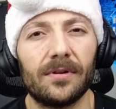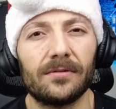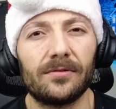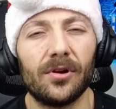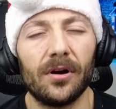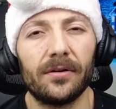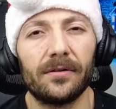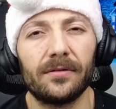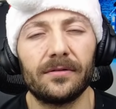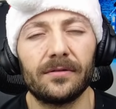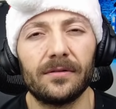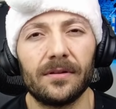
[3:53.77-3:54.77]

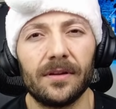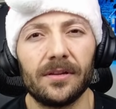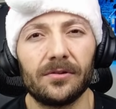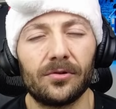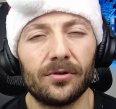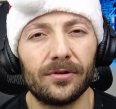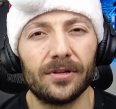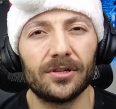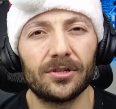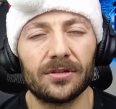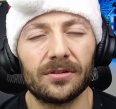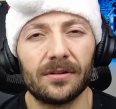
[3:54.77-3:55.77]
Dar in
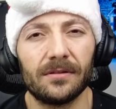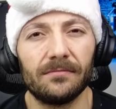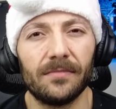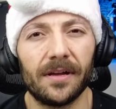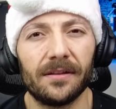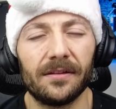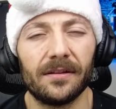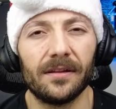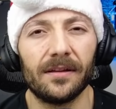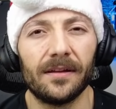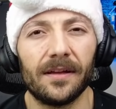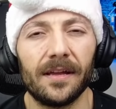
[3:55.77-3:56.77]
Kurdish and
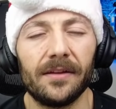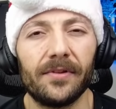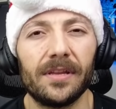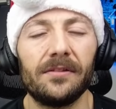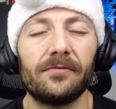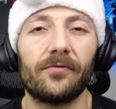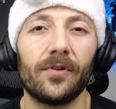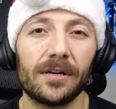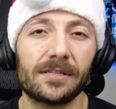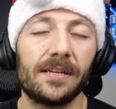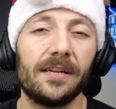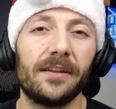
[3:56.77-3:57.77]
even in
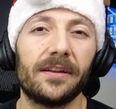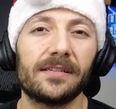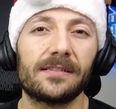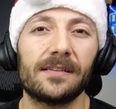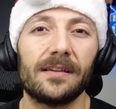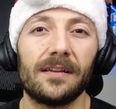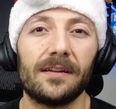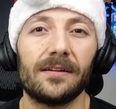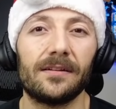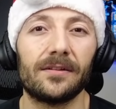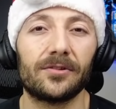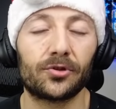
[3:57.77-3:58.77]
Farsi it is
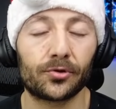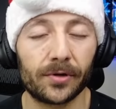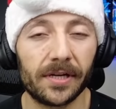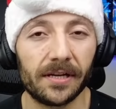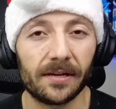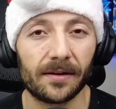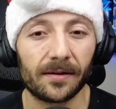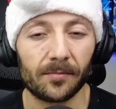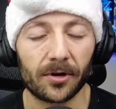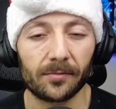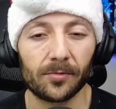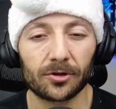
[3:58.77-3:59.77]
tree,
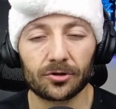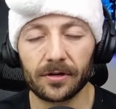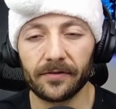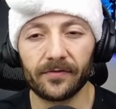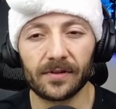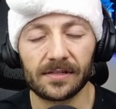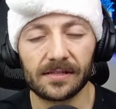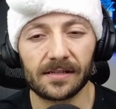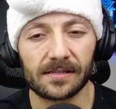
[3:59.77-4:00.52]
but I'm not sure if this is the